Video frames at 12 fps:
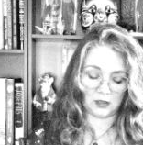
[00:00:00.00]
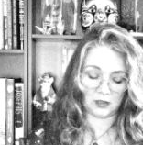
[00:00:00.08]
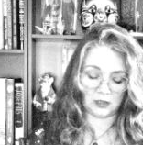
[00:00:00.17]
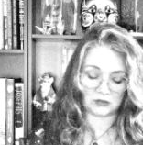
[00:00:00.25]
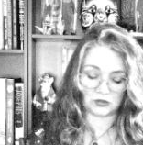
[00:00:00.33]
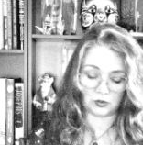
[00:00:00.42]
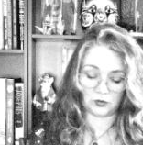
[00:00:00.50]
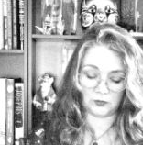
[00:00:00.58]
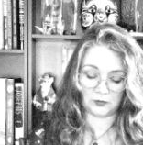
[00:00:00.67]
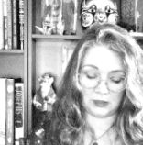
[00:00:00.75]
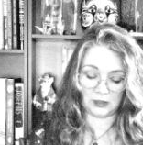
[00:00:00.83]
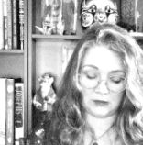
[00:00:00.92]
It told
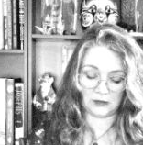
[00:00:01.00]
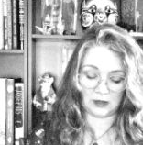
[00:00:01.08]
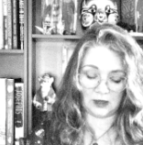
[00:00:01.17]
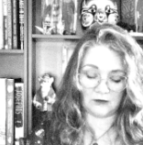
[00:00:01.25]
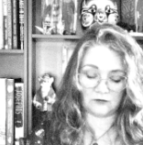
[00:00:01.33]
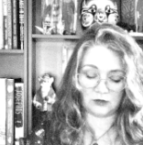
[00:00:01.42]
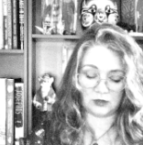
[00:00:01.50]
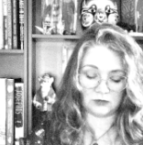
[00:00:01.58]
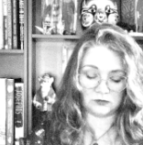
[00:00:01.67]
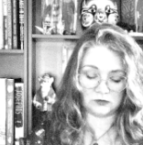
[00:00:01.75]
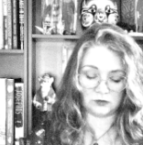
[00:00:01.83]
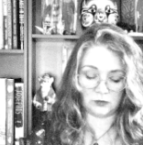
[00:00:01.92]
me that everything
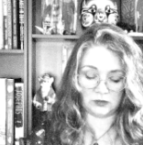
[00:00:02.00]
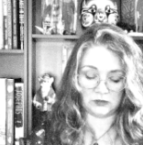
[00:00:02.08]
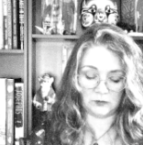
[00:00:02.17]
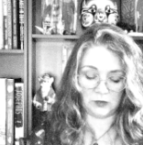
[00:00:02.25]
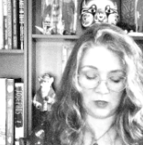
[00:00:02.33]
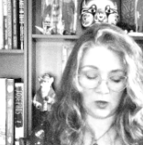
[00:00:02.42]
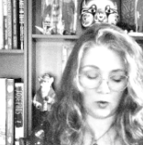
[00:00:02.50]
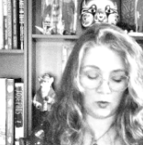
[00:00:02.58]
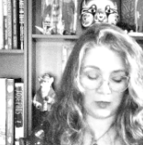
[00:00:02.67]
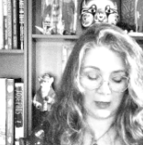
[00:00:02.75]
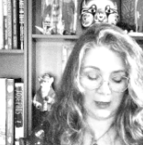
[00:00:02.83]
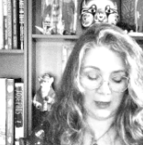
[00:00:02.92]
was going to be
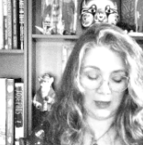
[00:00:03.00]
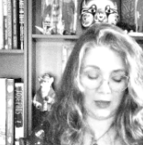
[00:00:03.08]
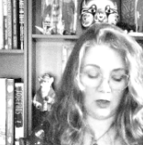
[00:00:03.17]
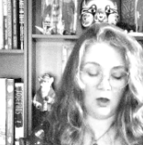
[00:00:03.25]
okay.